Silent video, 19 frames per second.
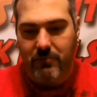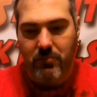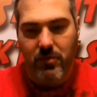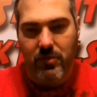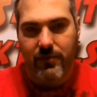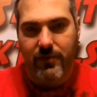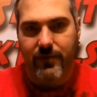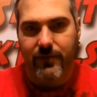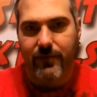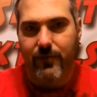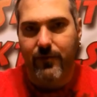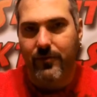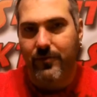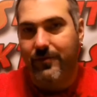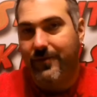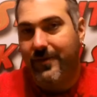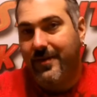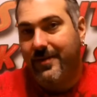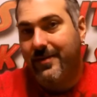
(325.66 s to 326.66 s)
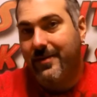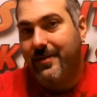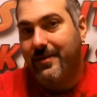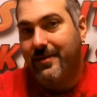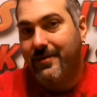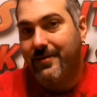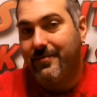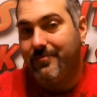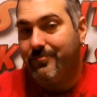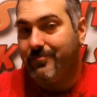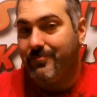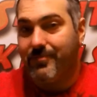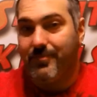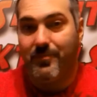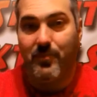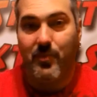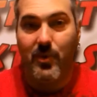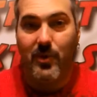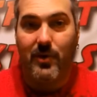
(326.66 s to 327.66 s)
Perfect for the fact that it's
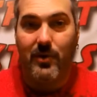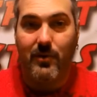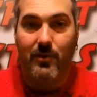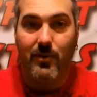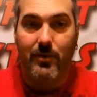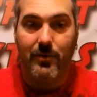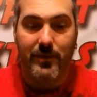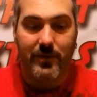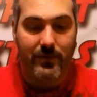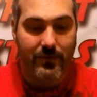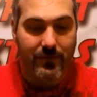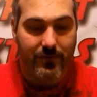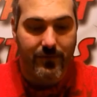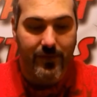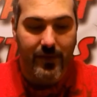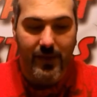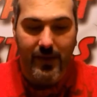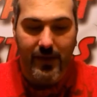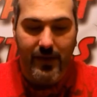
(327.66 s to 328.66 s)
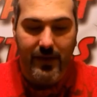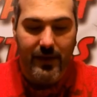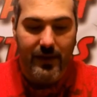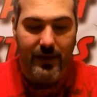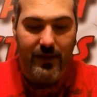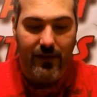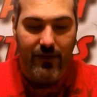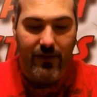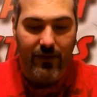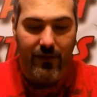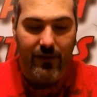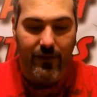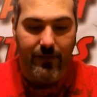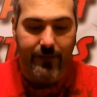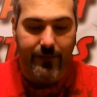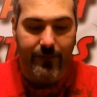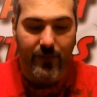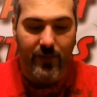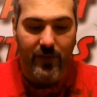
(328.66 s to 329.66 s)
small woman. It's a
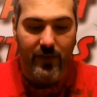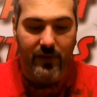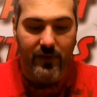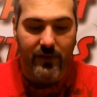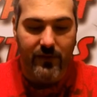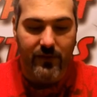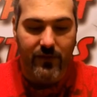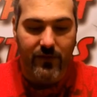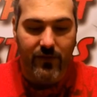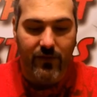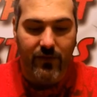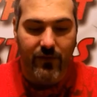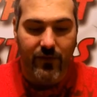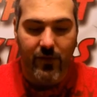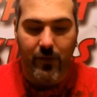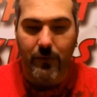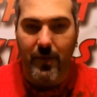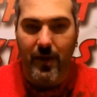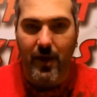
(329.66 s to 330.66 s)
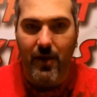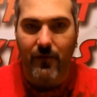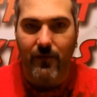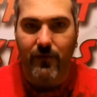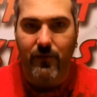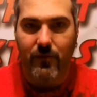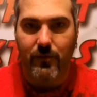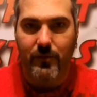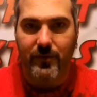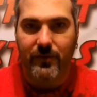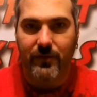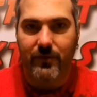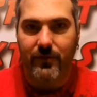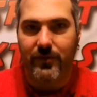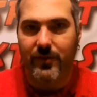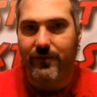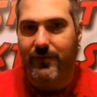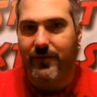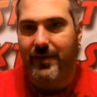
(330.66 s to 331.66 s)
she's also a very powerful woman, so
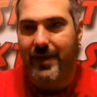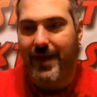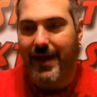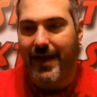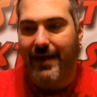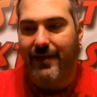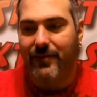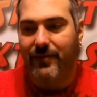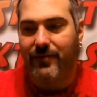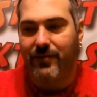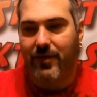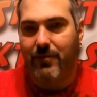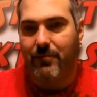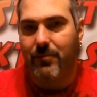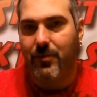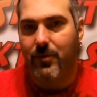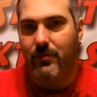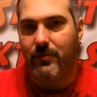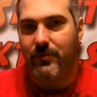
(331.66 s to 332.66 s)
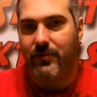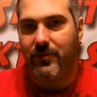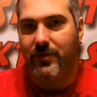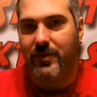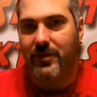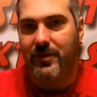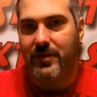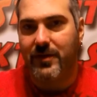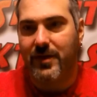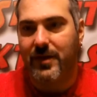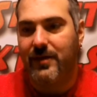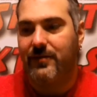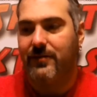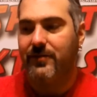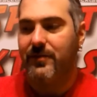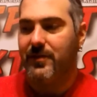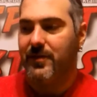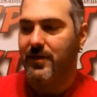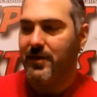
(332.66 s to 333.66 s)
it definitely has some potency in the
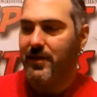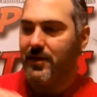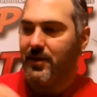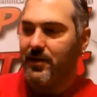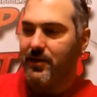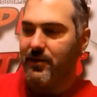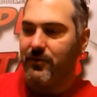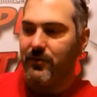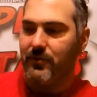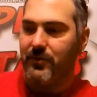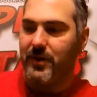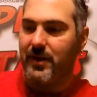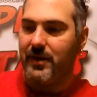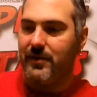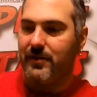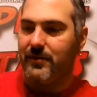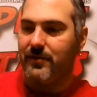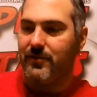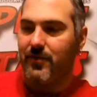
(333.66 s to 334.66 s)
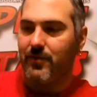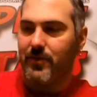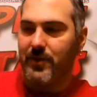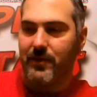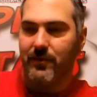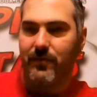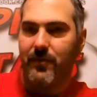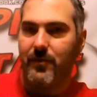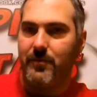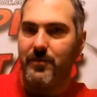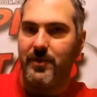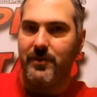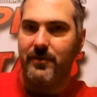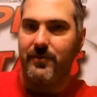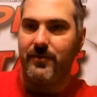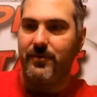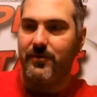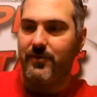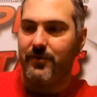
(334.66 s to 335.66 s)
end because you're getting something from
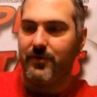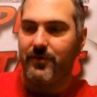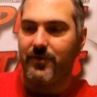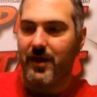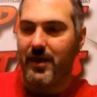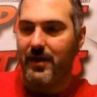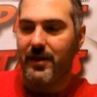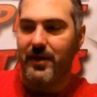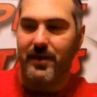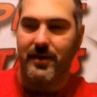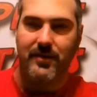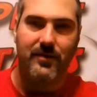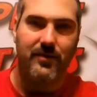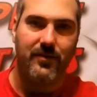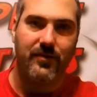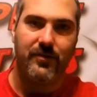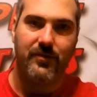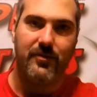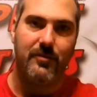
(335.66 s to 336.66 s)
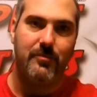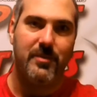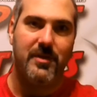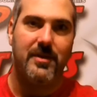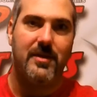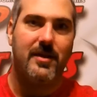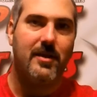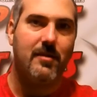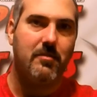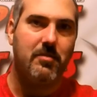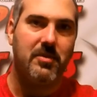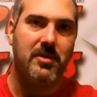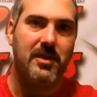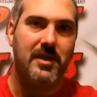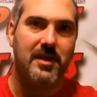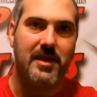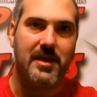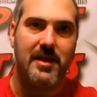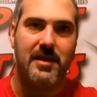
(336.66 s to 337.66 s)
this. So it's not like just going to be like
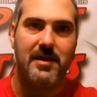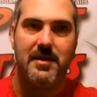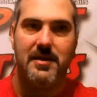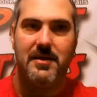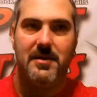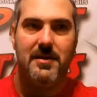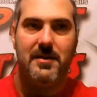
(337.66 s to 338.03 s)
completely